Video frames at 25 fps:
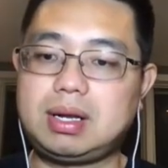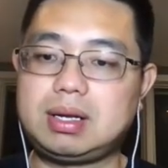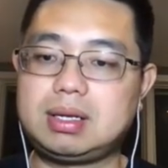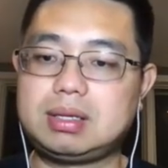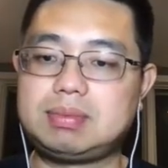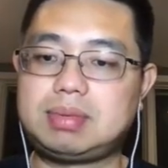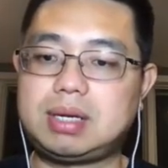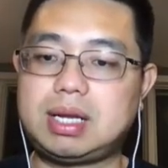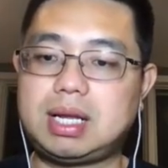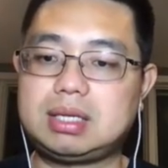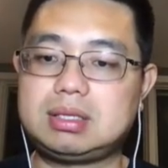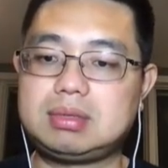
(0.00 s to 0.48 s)
the
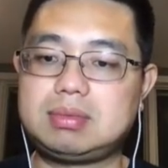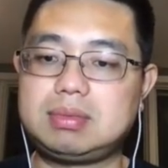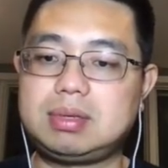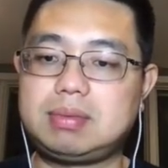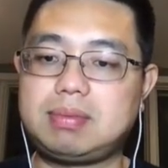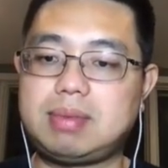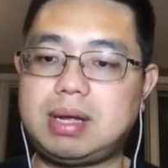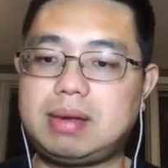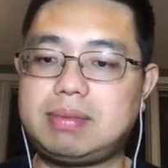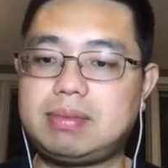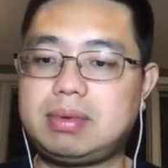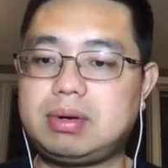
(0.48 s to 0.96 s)
plasma
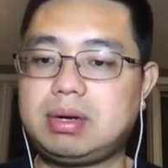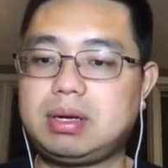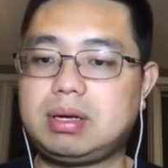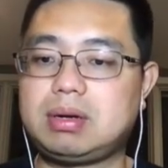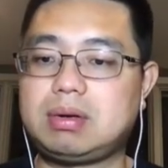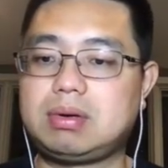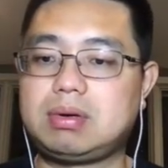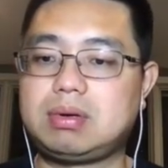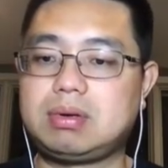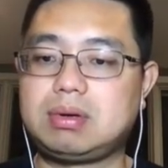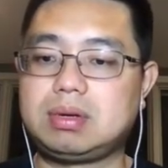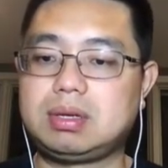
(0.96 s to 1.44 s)
membrane,
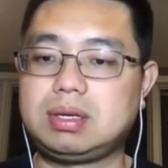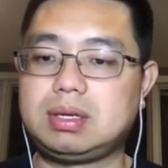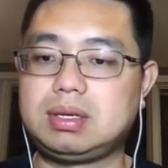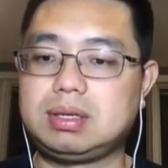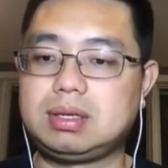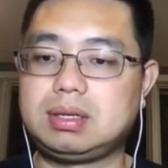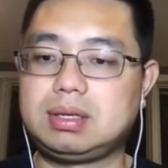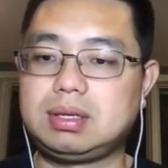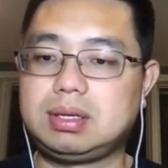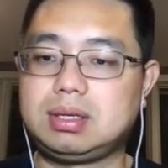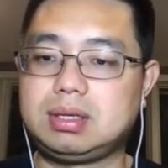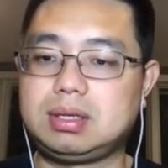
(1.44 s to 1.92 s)
or in,
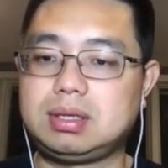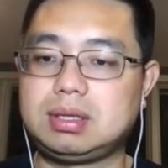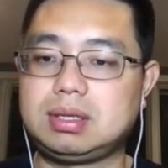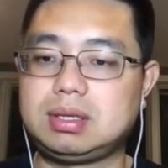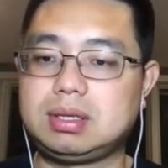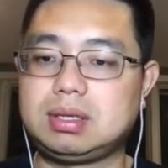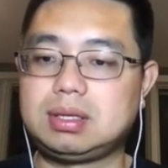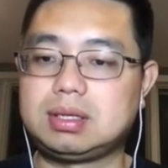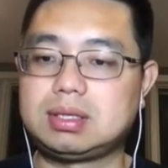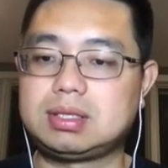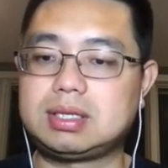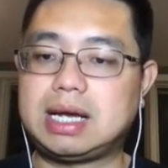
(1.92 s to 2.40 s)
in, in
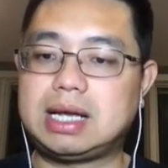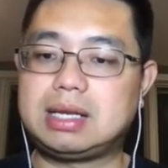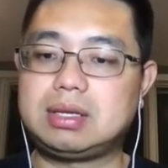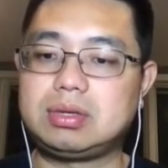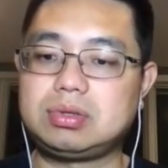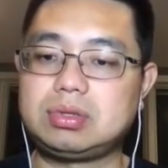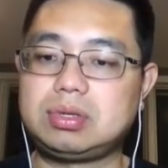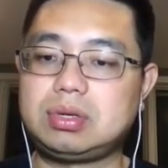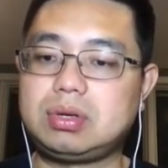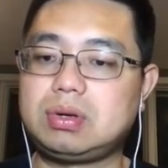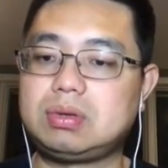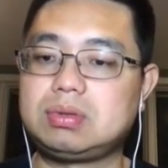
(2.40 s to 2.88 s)
the
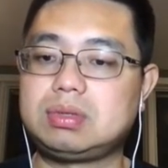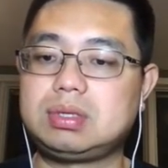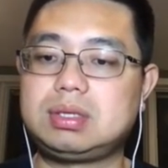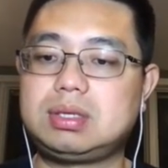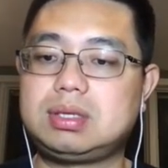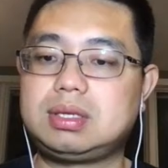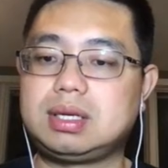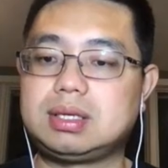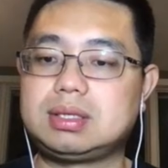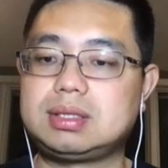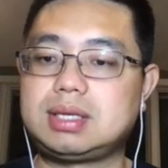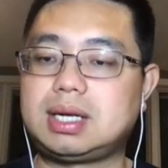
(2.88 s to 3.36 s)
cytosol,
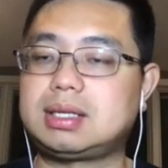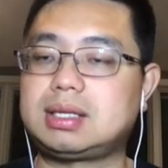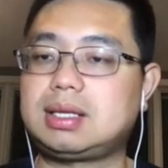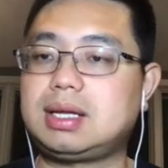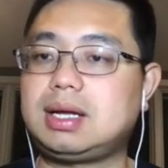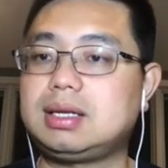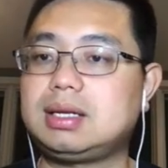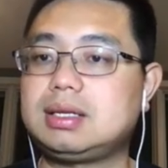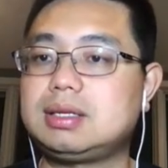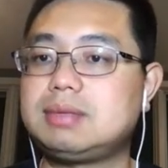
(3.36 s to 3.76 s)
things like that.